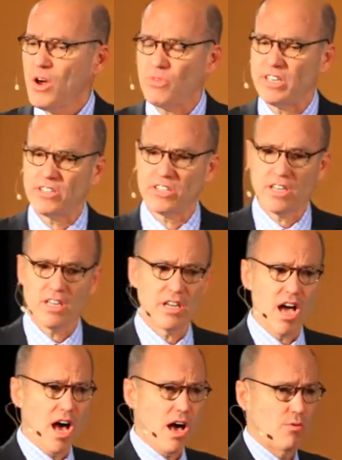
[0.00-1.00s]
We see
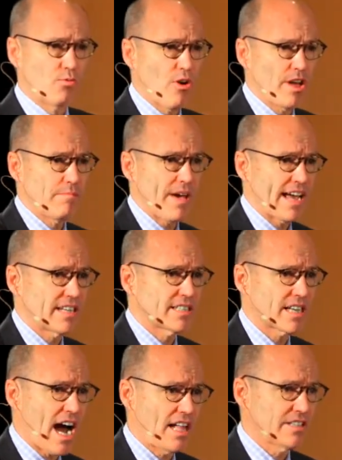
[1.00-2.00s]
Royal Bank of
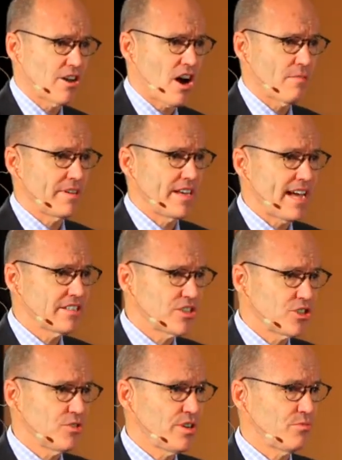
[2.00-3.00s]
Scotland,
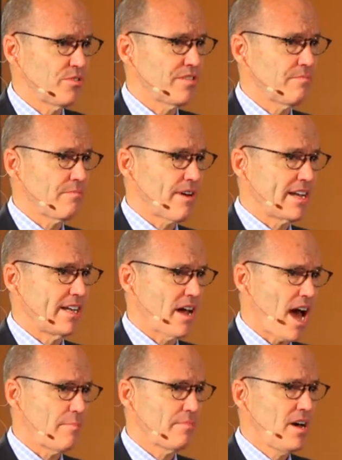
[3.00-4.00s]
RBS, do it with the breaking
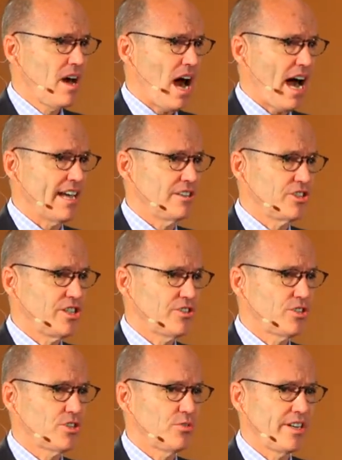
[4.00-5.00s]
up.
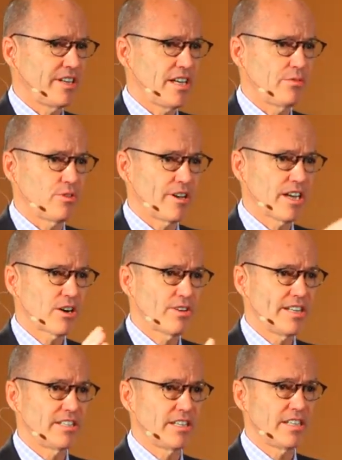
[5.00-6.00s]
ING's doing it. We're
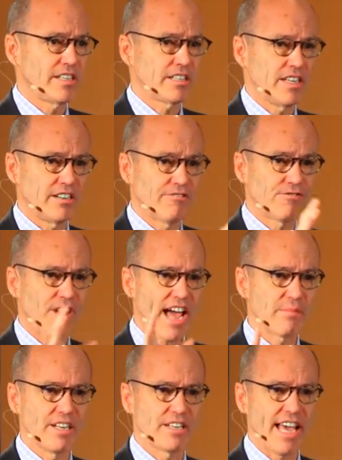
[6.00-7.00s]
increasingly seeing a
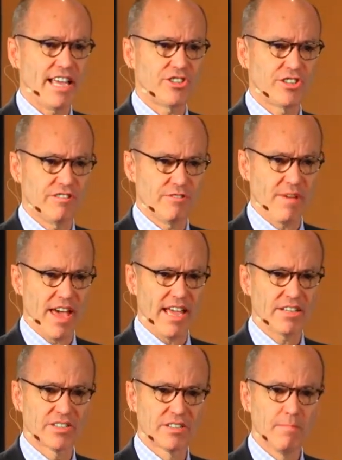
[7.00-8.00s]
fragmentation of the
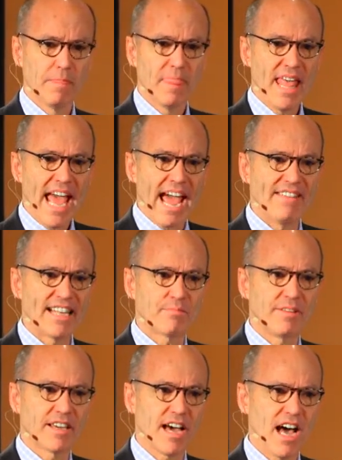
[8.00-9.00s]
banks. And that's
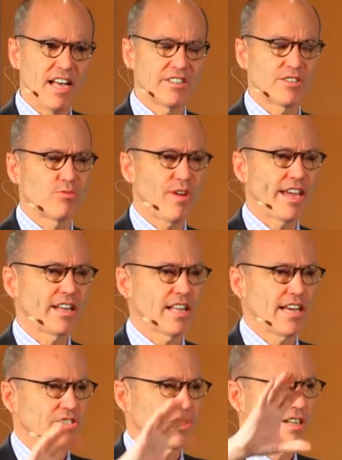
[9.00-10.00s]
because the
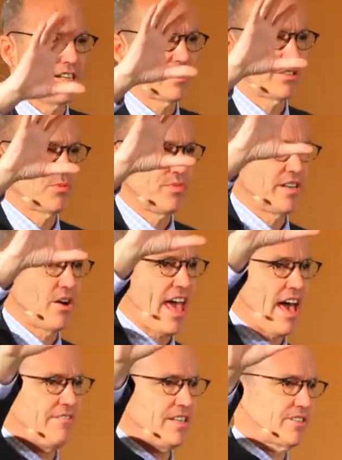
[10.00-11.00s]
regulation is, as we know,
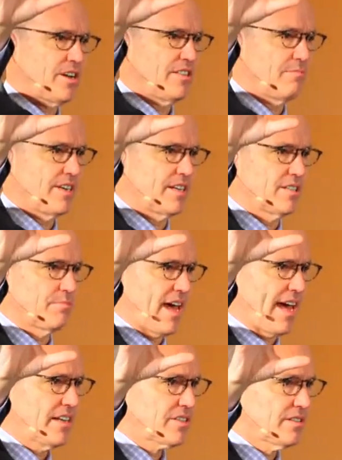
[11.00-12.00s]
heaviest on the biggest
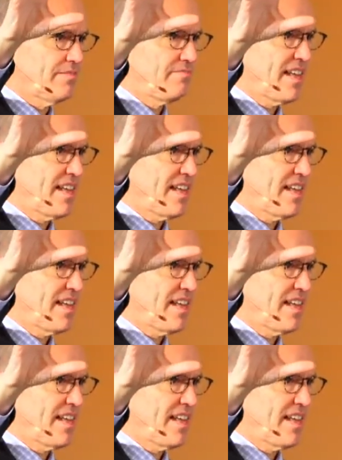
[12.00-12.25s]
banks.